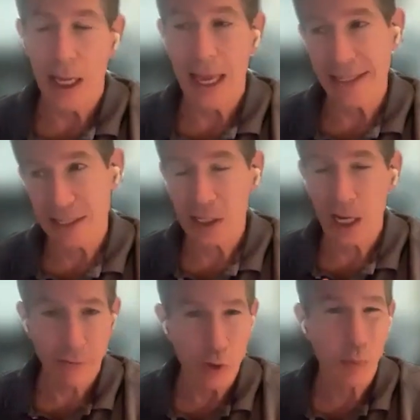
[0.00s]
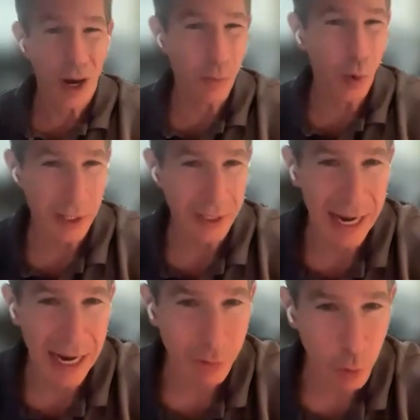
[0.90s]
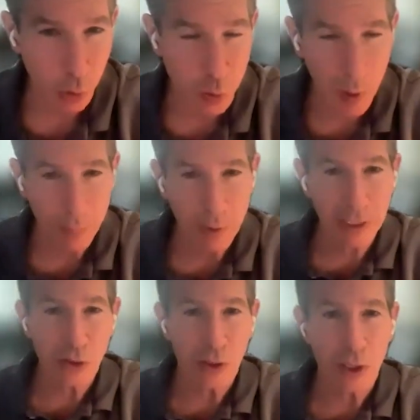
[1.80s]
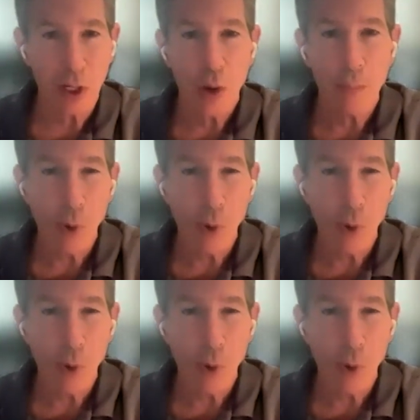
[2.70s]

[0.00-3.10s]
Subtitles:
and this covers probably more than half the world's population,